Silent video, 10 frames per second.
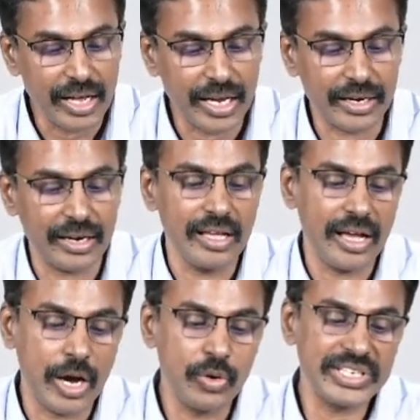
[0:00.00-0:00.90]
and
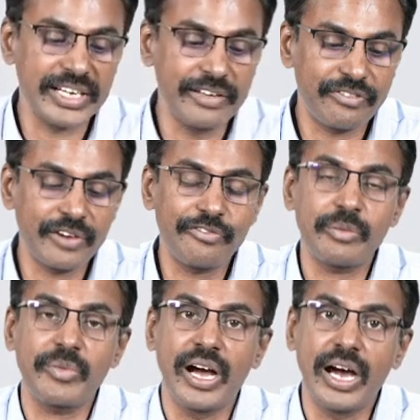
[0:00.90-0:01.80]
how is it different
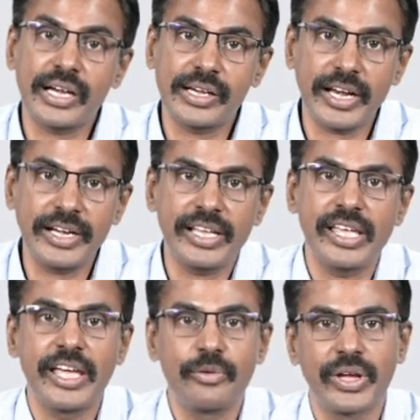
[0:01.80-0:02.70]
from arthritic
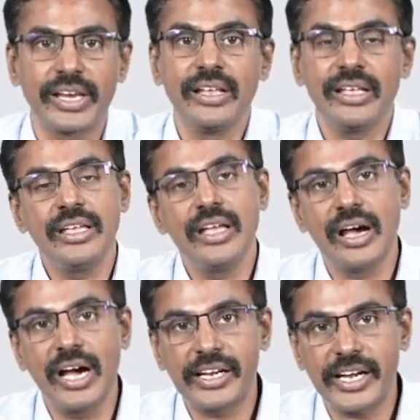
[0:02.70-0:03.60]
AON?
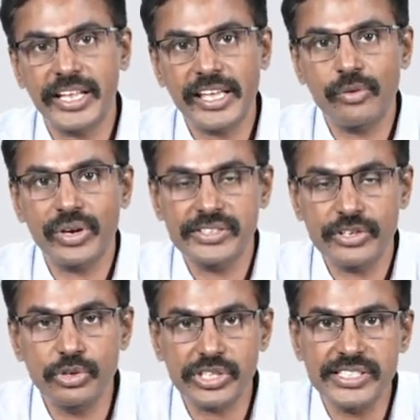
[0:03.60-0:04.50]
Arthritic AON is
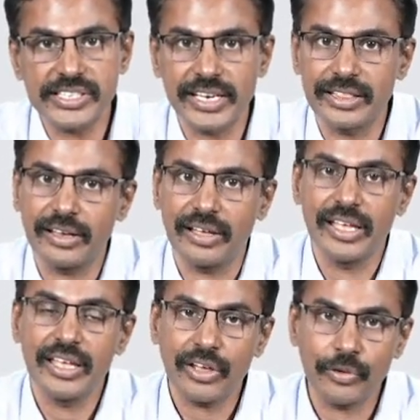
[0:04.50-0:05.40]
usually seen in the
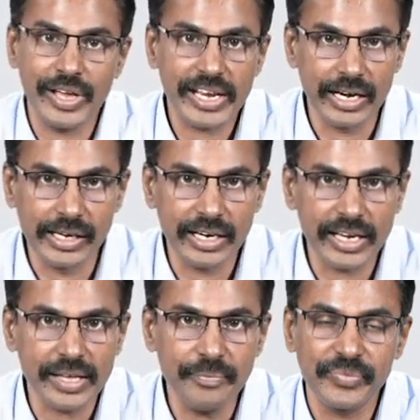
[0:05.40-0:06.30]
very
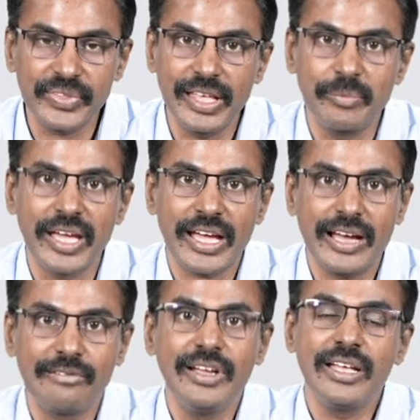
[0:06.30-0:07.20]
elderly. They may
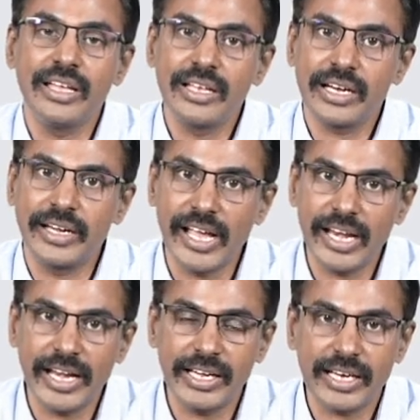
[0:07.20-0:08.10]
have
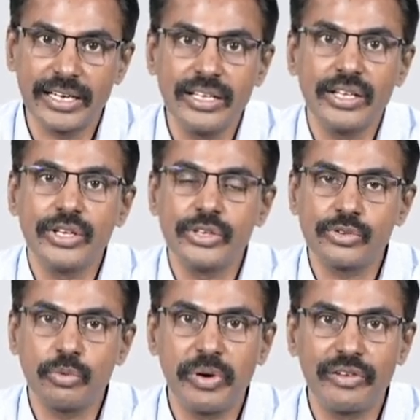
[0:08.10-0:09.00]
dilated
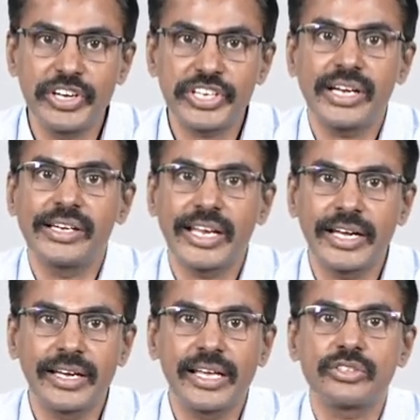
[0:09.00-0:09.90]
superficial
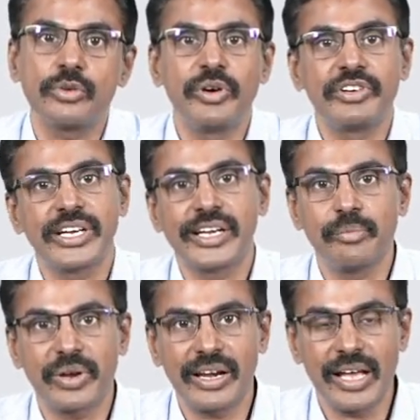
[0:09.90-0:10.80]
tender superficial
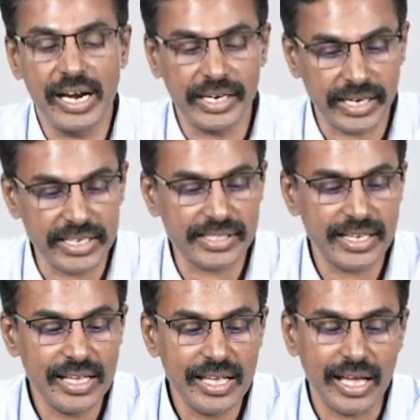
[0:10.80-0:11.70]
temporal arteries
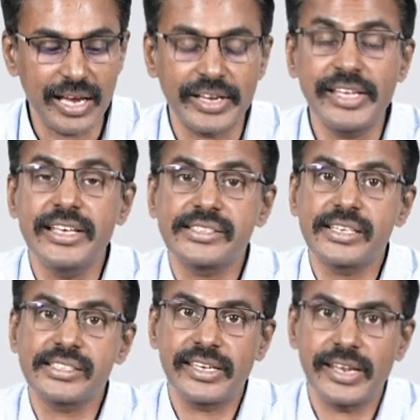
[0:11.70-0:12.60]
and
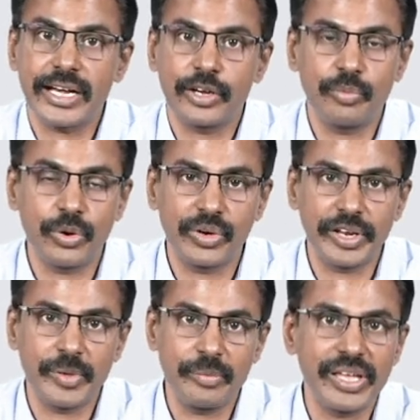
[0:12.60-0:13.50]
ESR C reactive
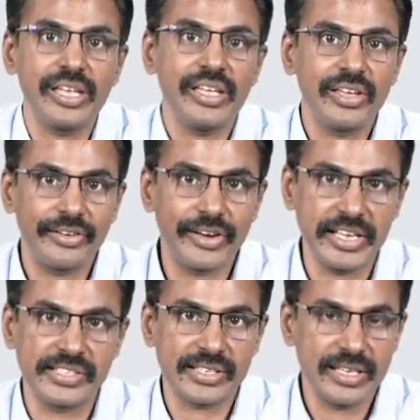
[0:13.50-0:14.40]
protein may be
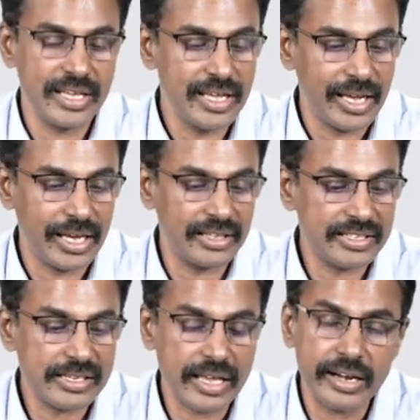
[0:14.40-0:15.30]
raised. And this
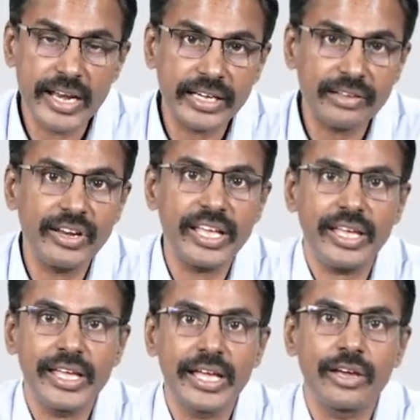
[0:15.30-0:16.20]
is a
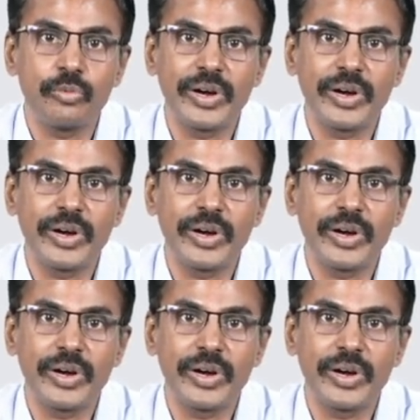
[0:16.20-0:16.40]
relatively younger